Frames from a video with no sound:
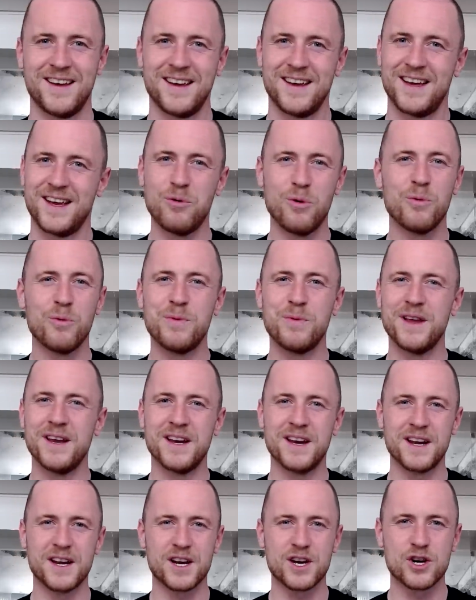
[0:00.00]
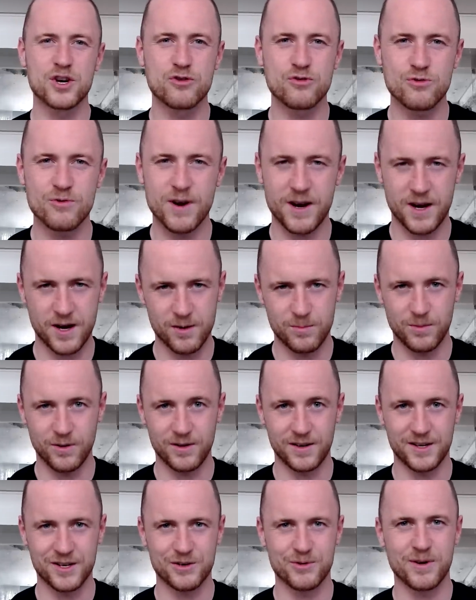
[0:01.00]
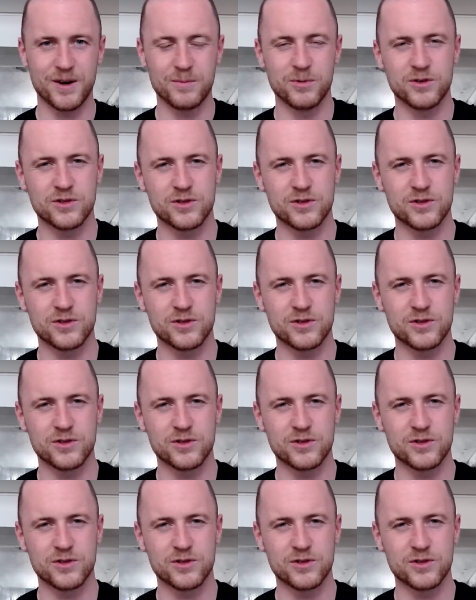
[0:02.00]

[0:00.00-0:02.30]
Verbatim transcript: it will be an incredible, incredible